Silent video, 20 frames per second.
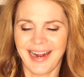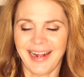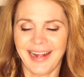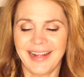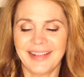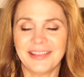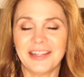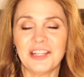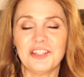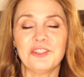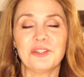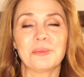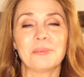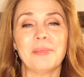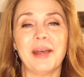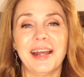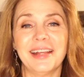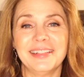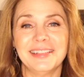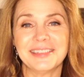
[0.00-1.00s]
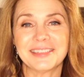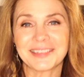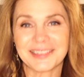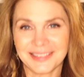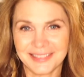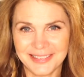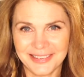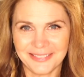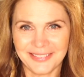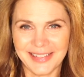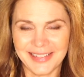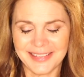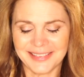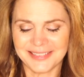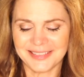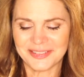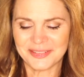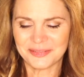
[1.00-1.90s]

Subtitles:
and that your mind is clearing.